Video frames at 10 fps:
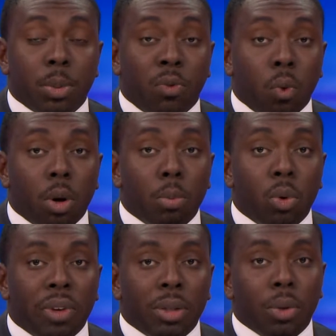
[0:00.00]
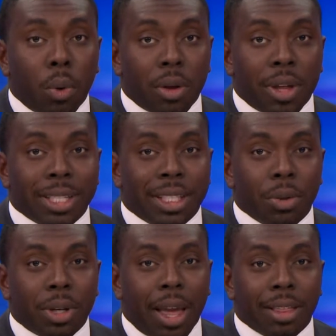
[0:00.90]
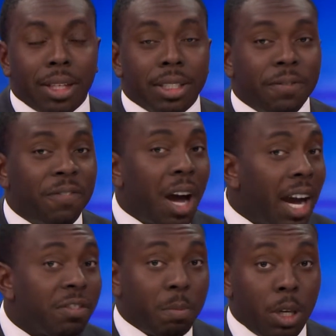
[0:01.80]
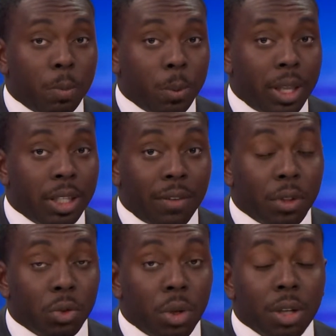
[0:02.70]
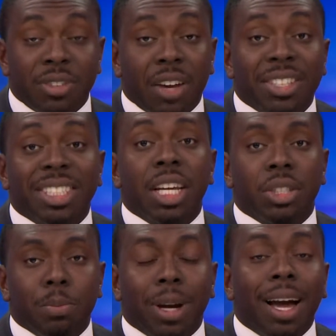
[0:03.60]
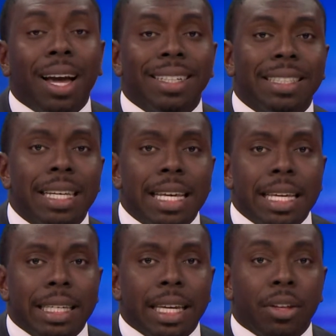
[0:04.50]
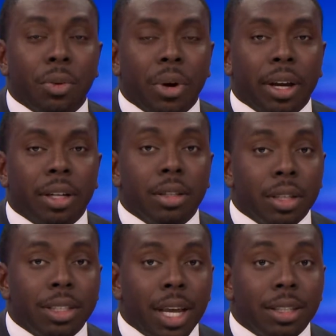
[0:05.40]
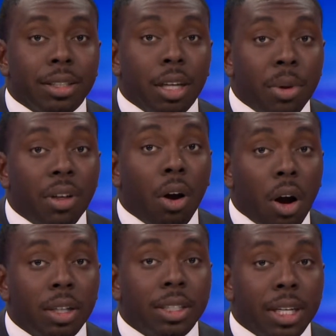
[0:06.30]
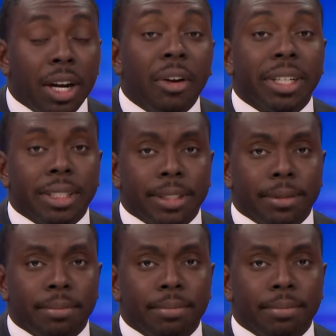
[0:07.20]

before moving north has killed at least five people and left a trail of devastation behind. Kenneth Craig looks at some of the hardest hit areas.